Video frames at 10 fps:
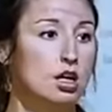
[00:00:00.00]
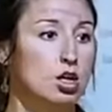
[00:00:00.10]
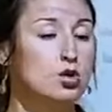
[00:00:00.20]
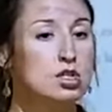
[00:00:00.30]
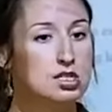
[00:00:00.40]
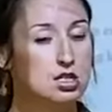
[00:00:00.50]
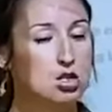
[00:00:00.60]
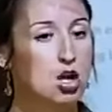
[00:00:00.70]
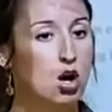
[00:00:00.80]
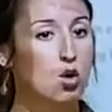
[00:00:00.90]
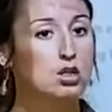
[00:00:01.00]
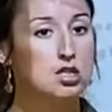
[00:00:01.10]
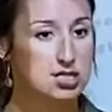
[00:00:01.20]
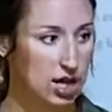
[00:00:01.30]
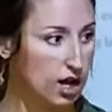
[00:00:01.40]
You just need to know,
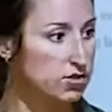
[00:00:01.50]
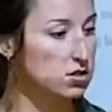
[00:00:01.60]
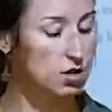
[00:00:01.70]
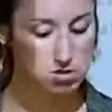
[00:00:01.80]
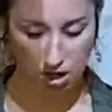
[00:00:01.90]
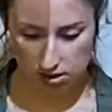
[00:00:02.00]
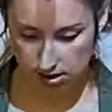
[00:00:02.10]
does it have a subject,